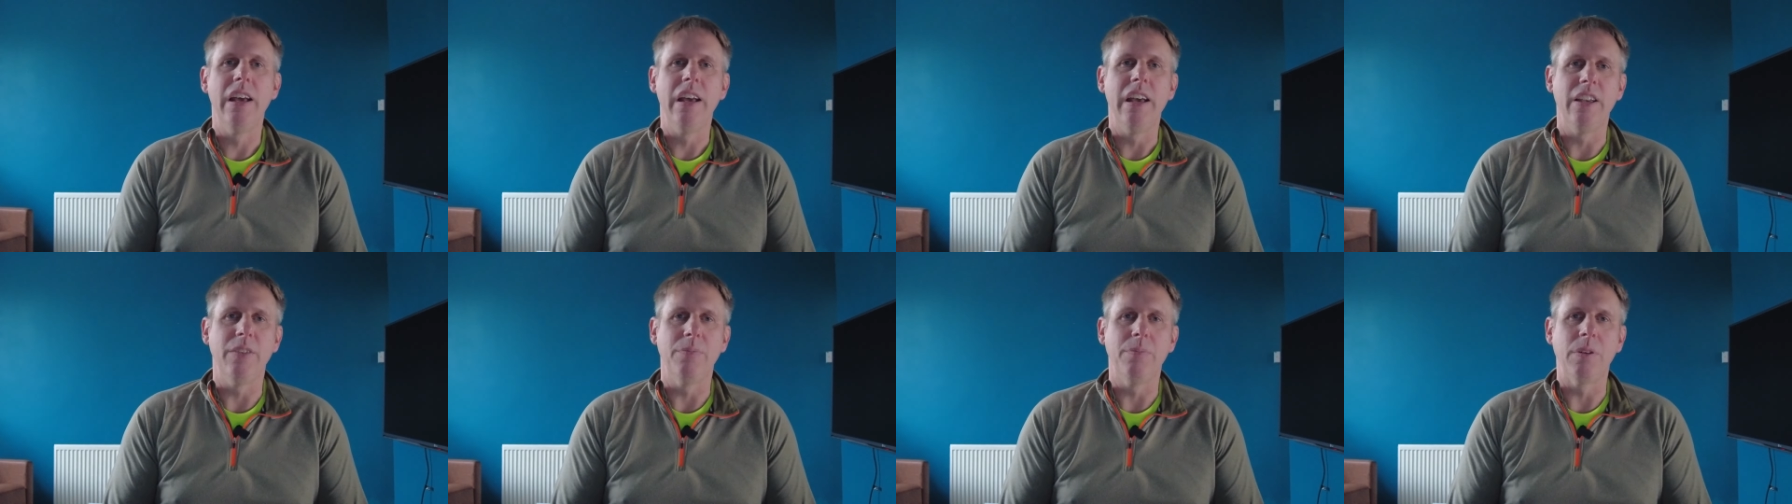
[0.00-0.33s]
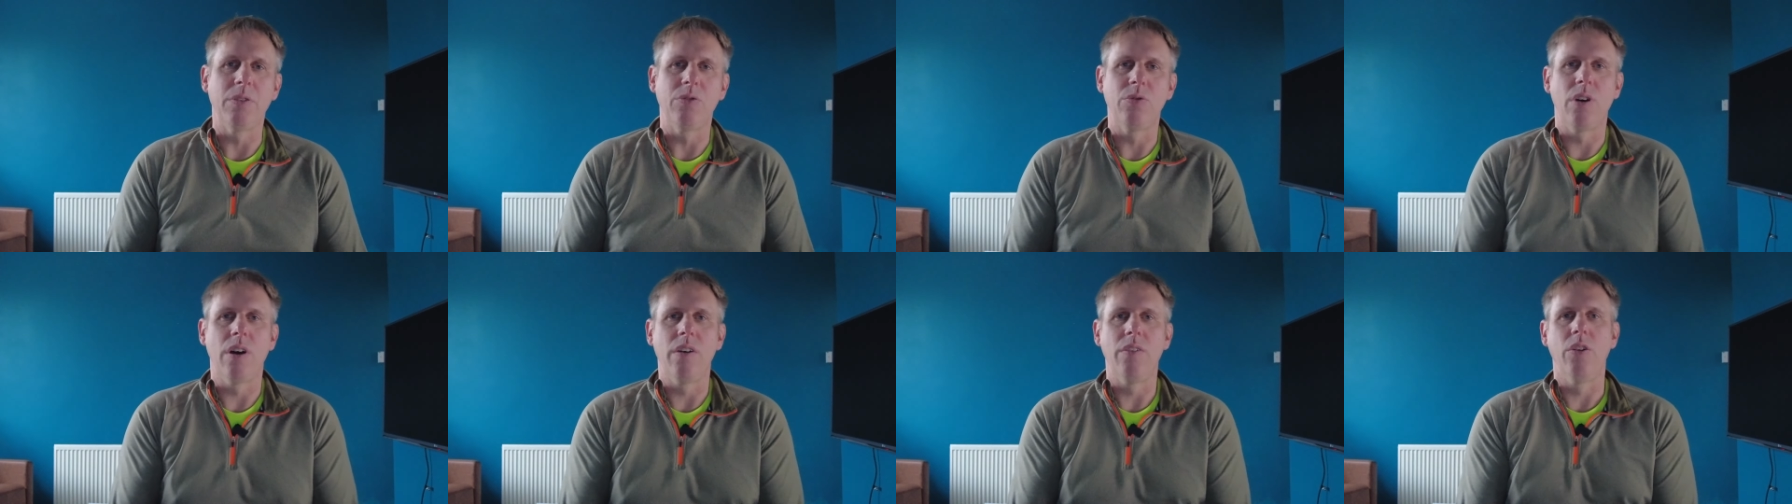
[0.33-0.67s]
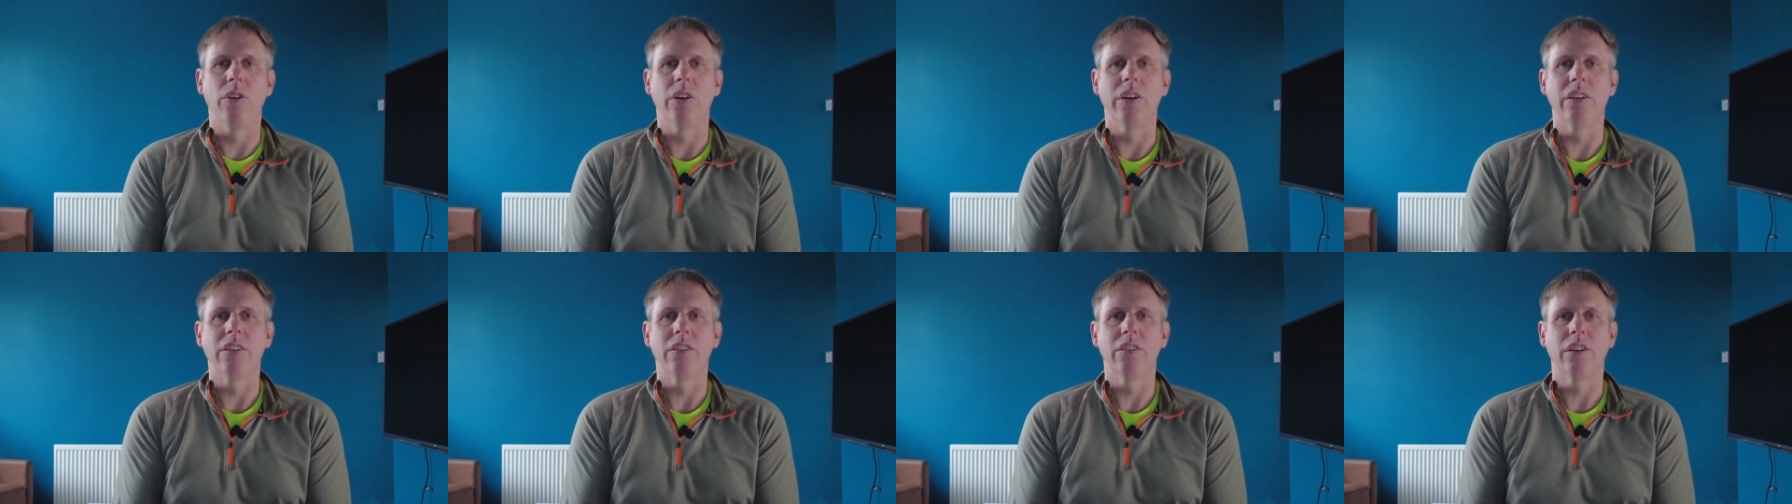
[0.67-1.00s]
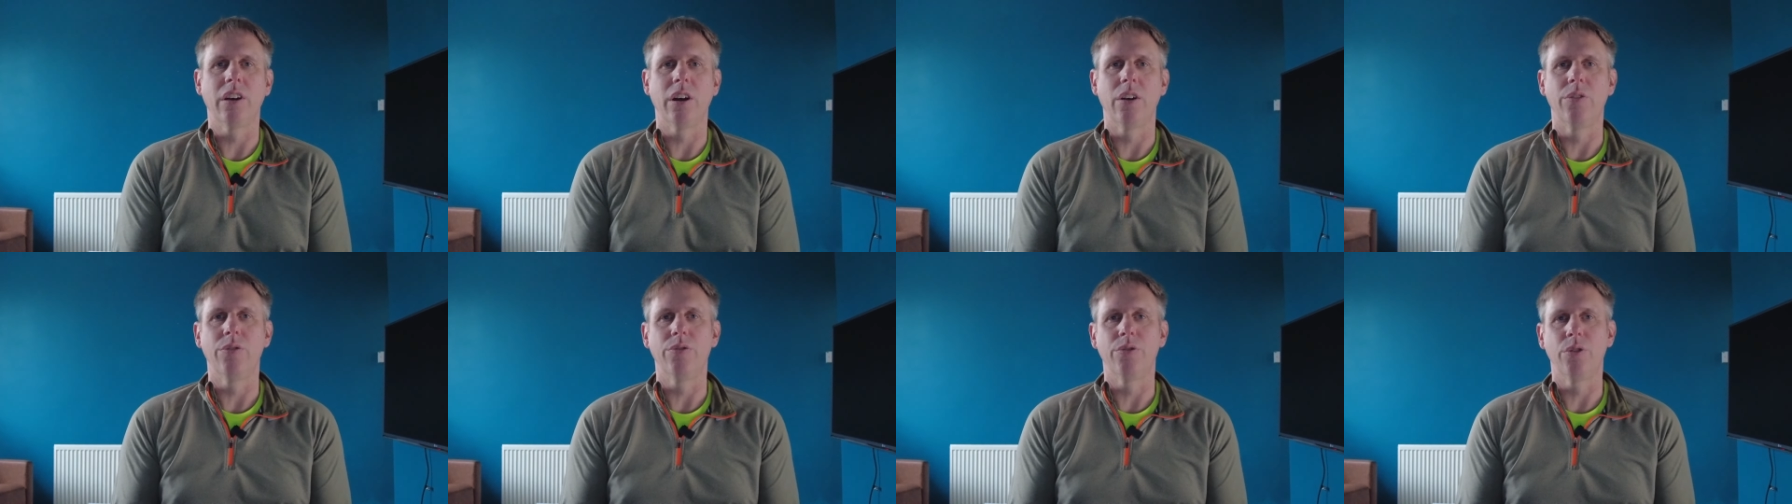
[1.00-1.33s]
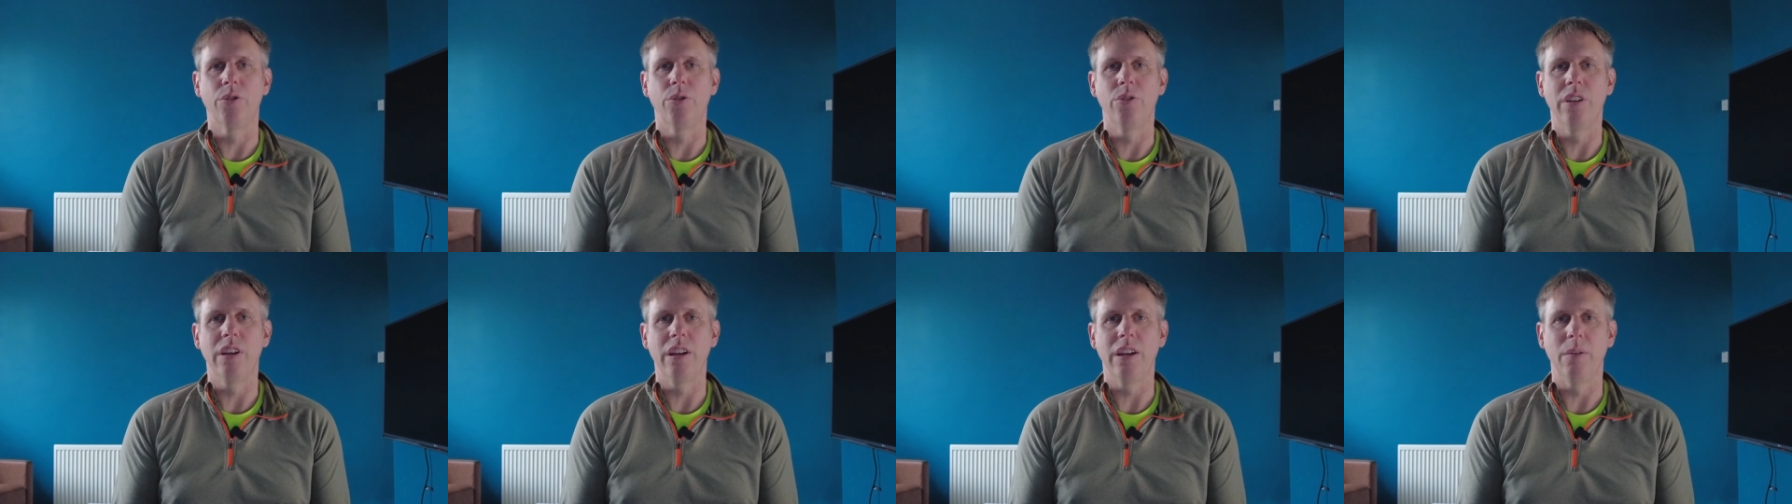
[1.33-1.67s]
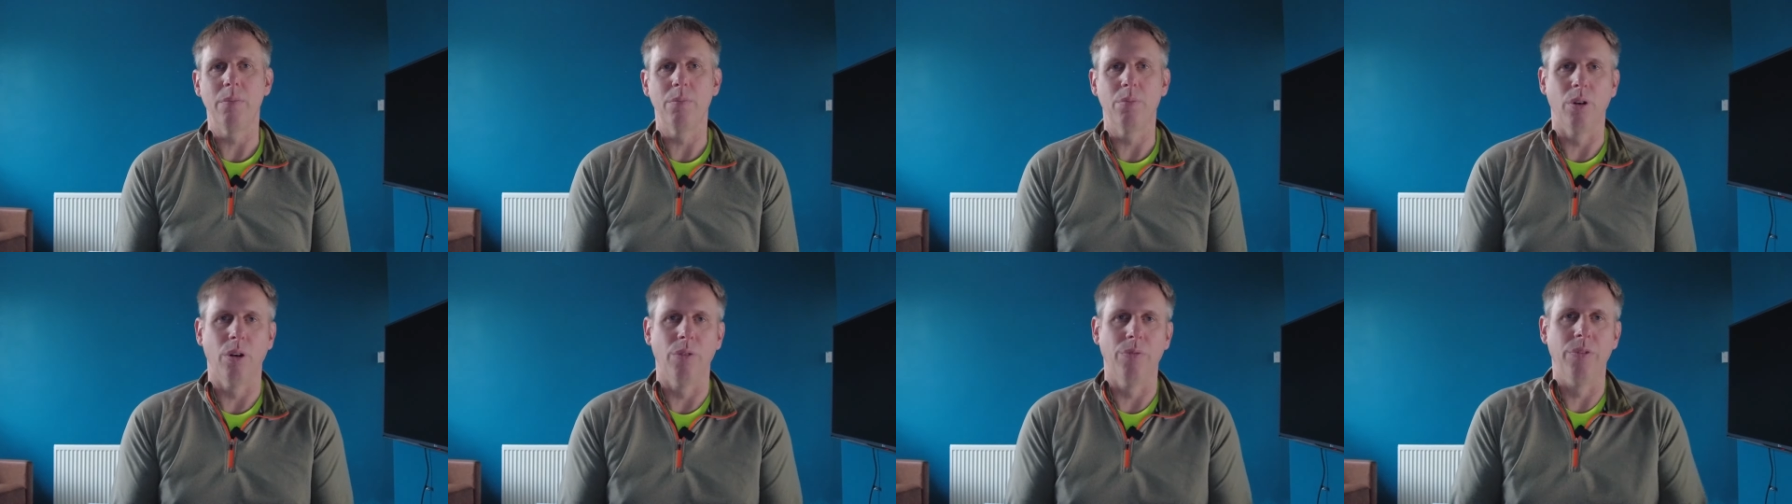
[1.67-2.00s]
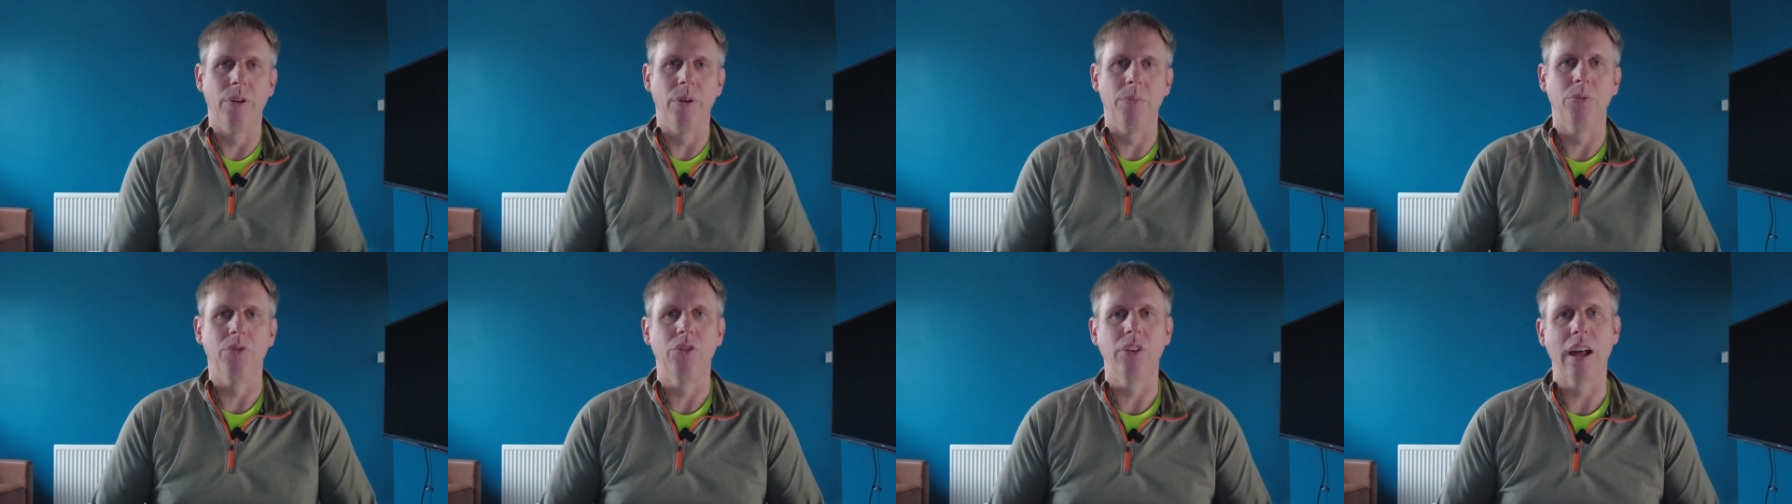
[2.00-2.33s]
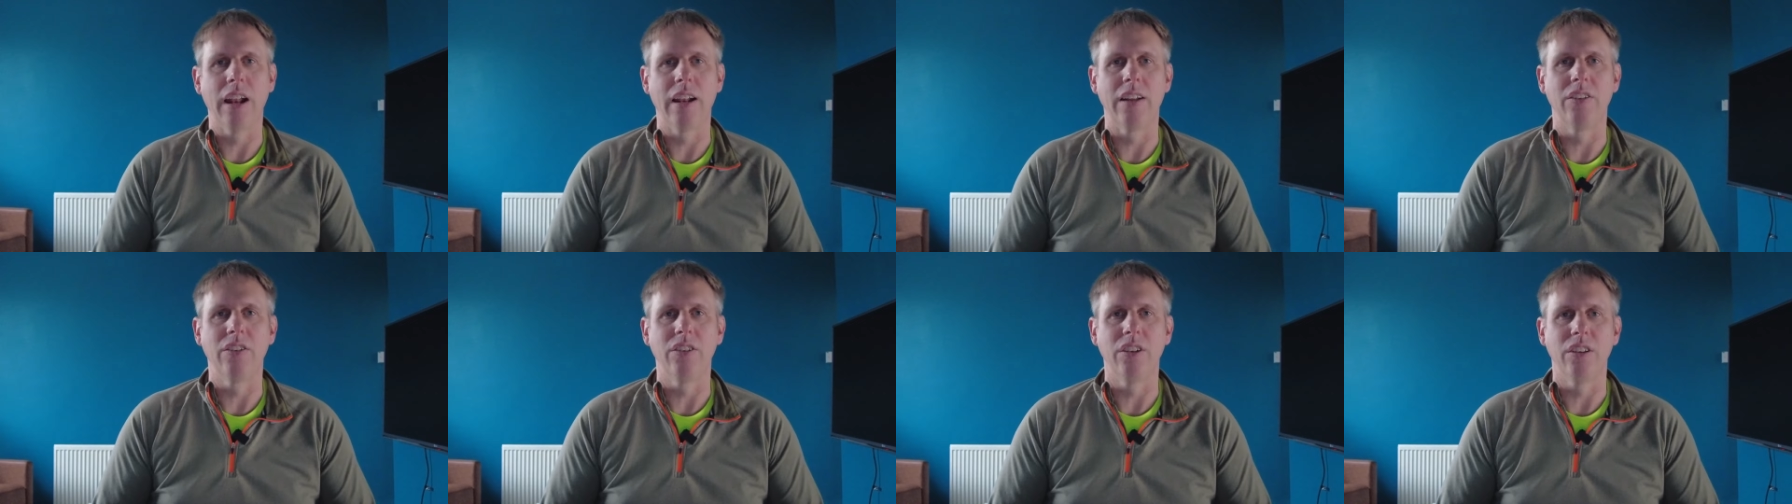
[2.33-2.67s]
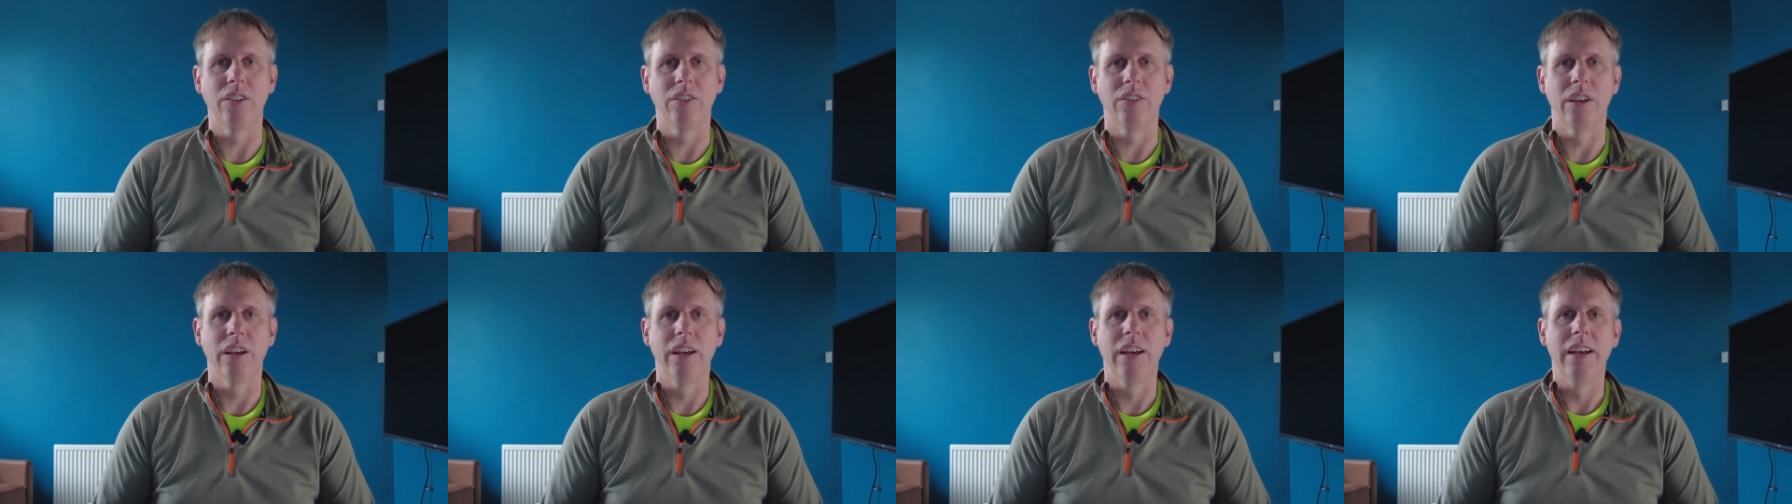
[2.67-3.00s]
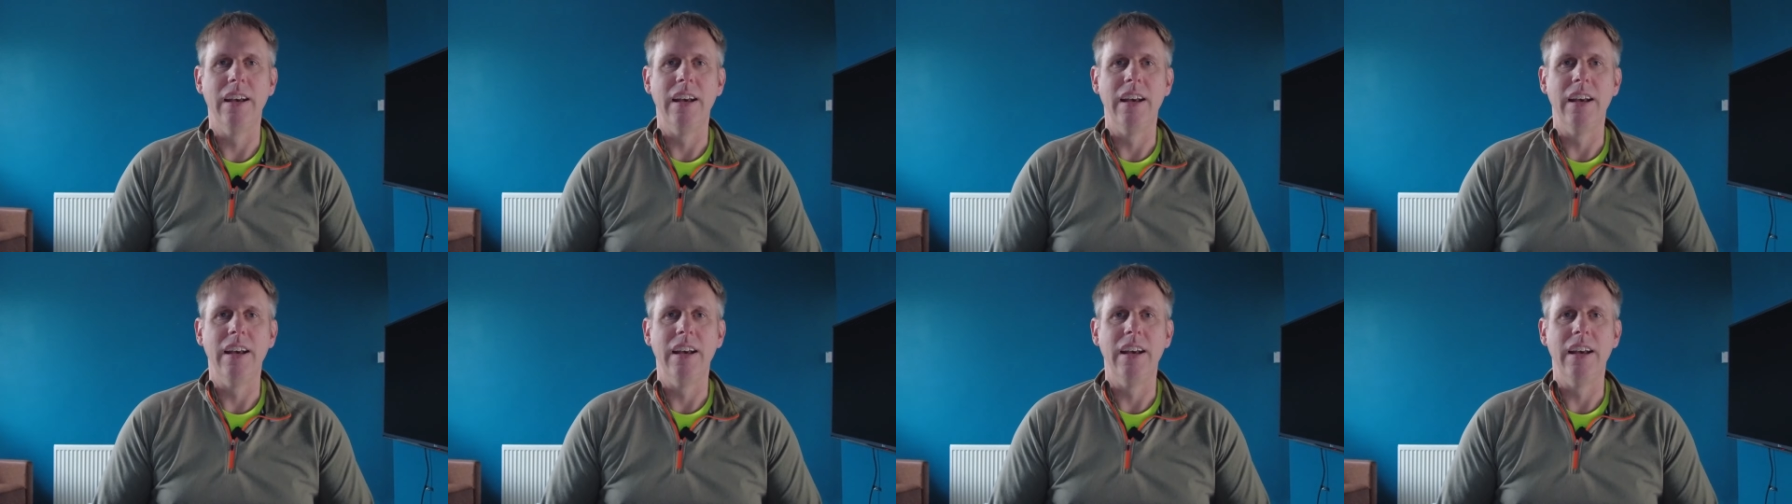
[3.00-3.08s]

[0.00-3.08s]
especially when I'm looking to go through the prop firm challenges.